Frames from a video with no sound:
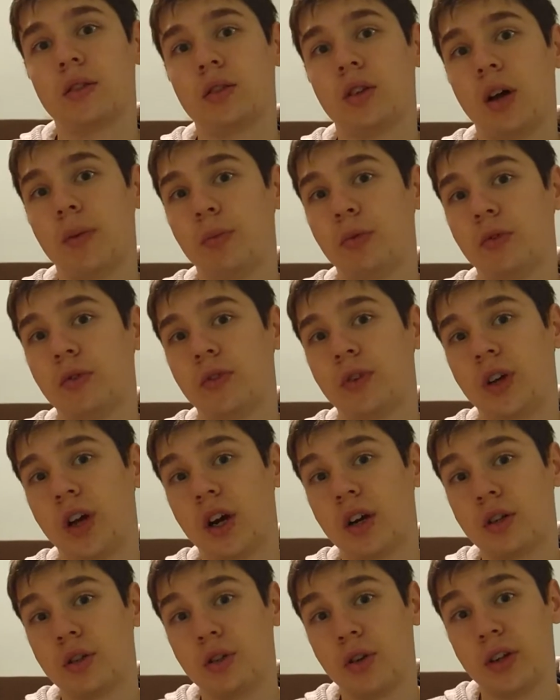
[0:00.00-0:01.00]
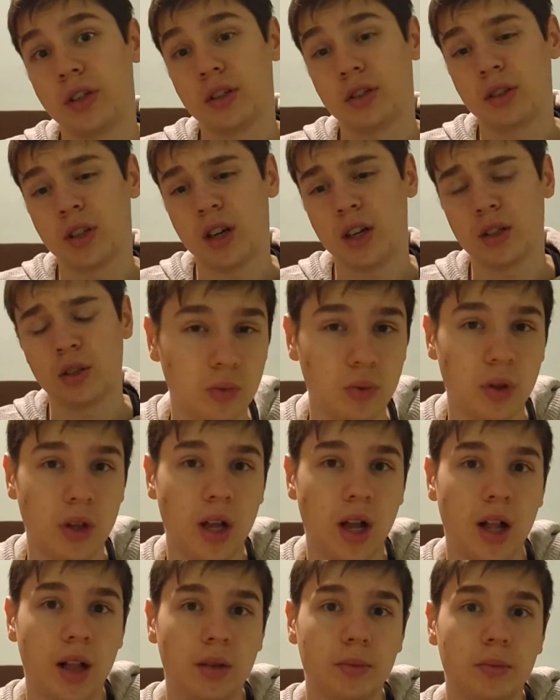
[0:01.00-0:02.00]
type of cardio exercise will
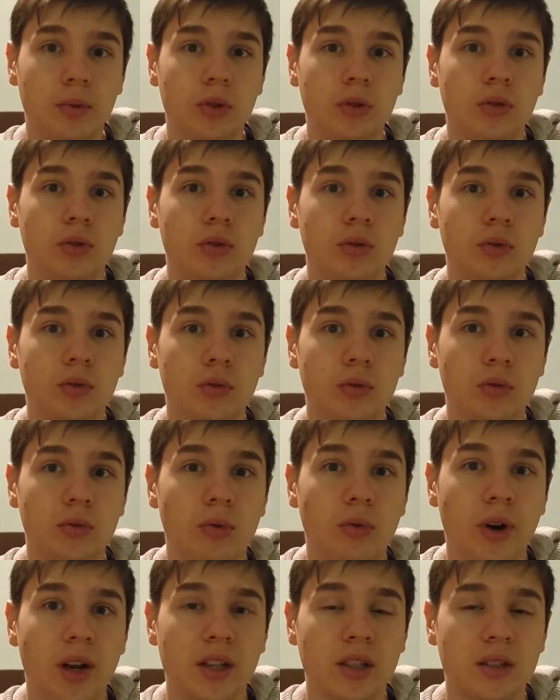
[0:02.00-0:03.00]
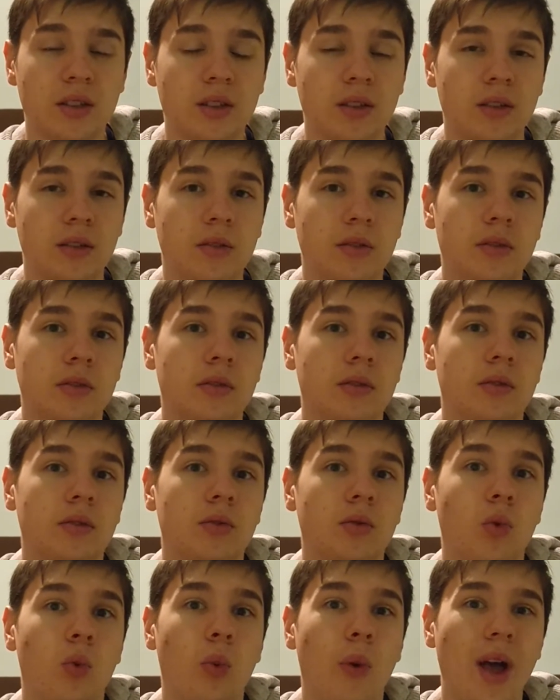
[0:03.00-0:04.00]
help you to rest
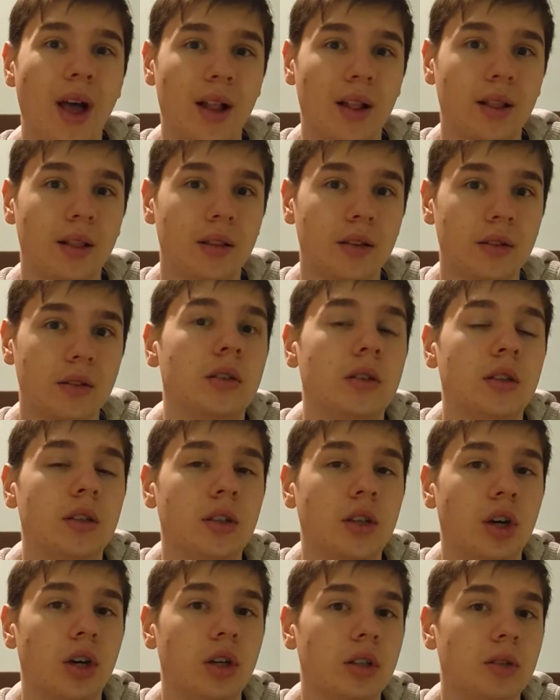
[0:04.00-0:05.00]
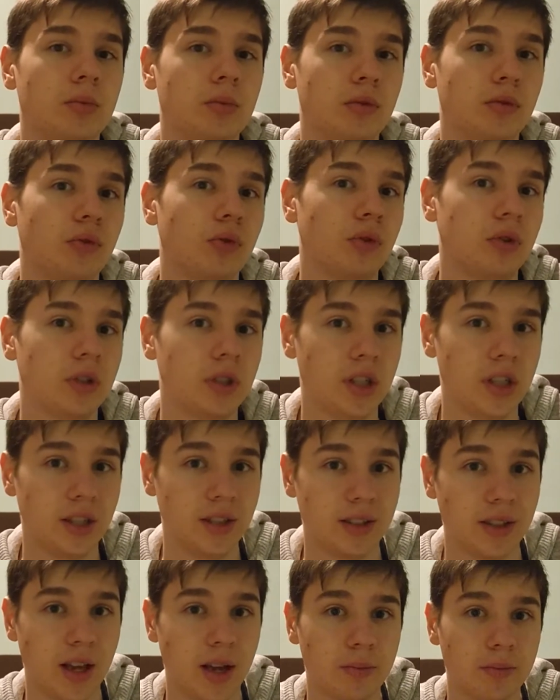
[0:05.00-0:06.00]
well the night before the
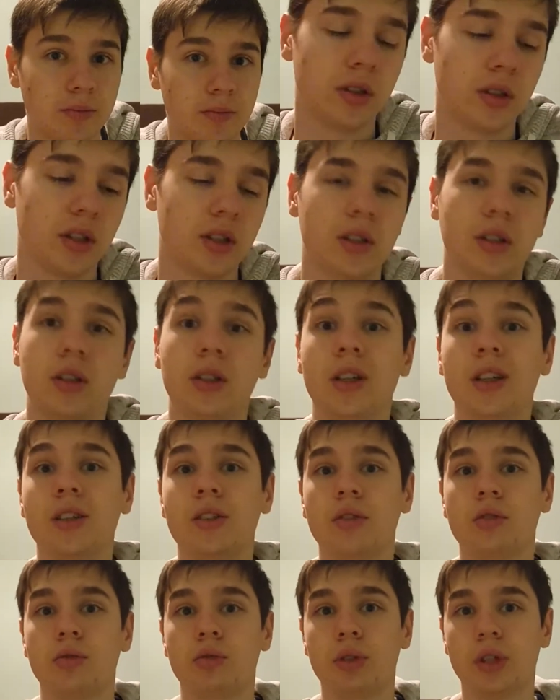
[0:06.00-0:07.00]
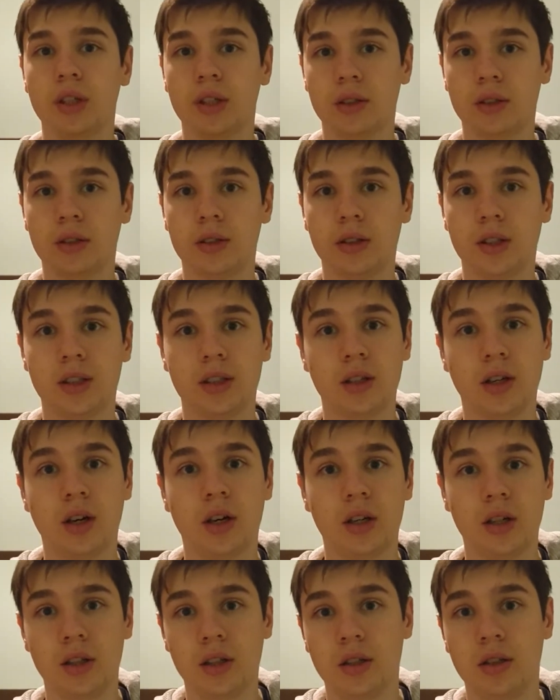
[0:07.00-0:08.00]
exam. Another trick that
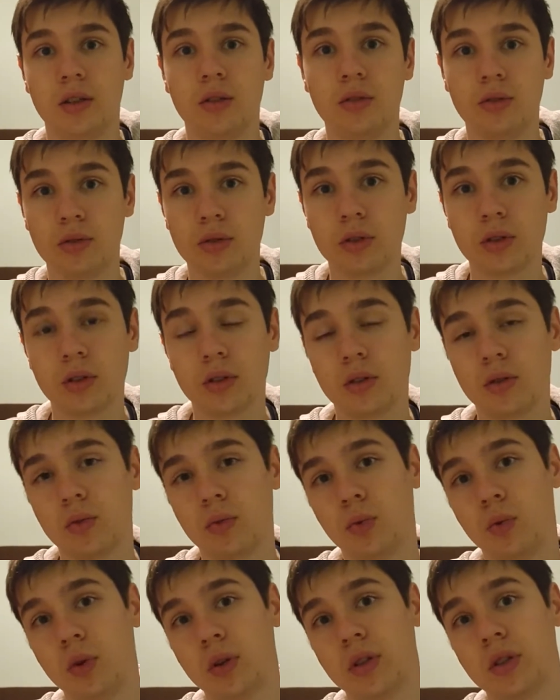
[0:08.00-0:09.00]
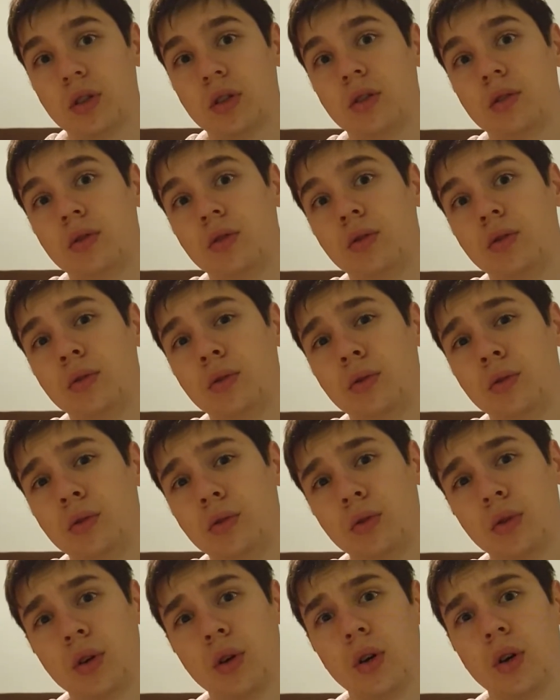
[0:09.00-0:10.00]
I used was
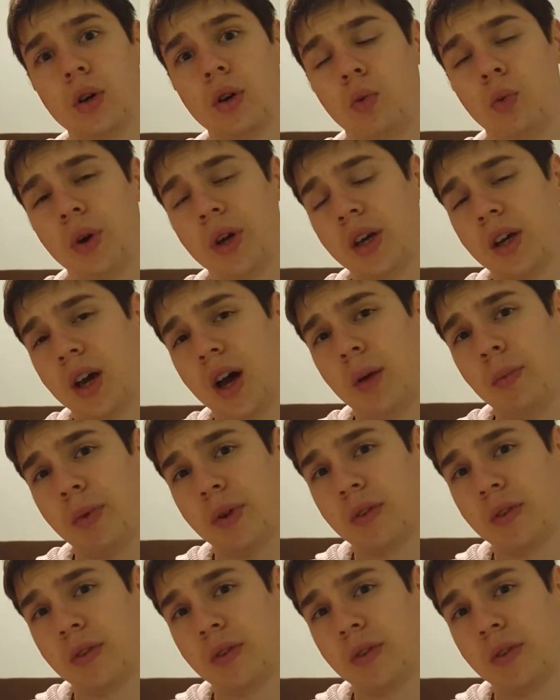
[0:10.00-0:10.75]
to wake up at